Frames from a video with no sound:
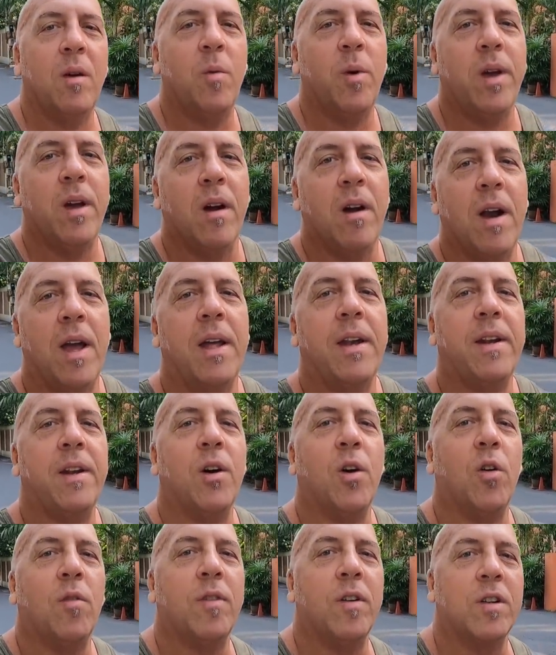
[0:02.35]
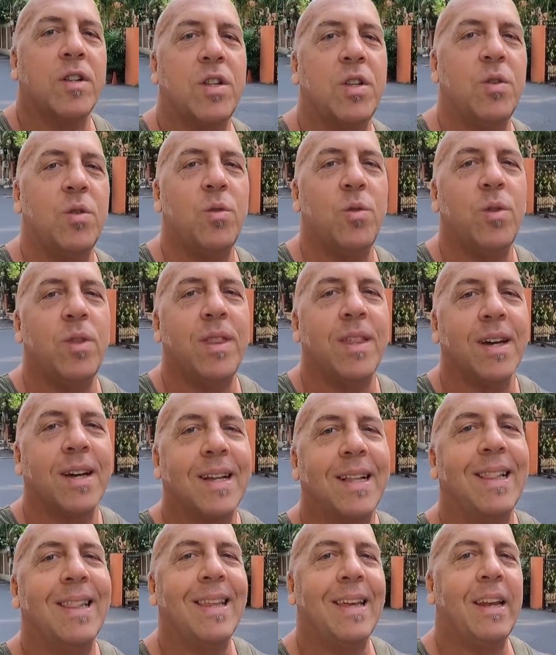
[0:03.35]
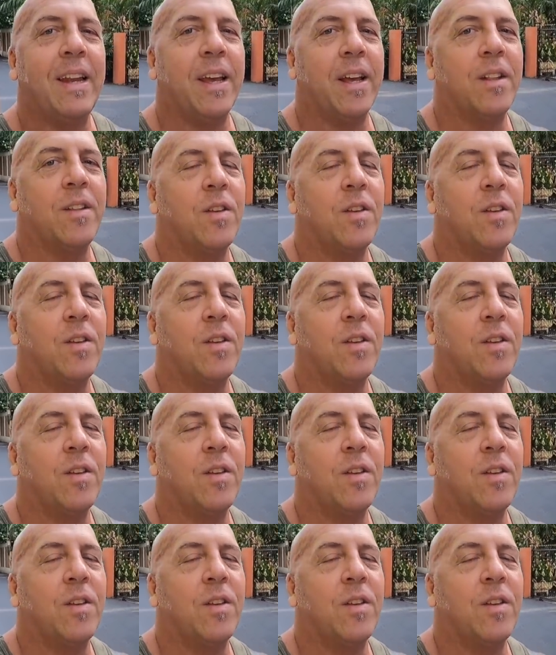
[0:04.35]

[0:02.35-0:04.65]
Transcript: We are headed over to the clinic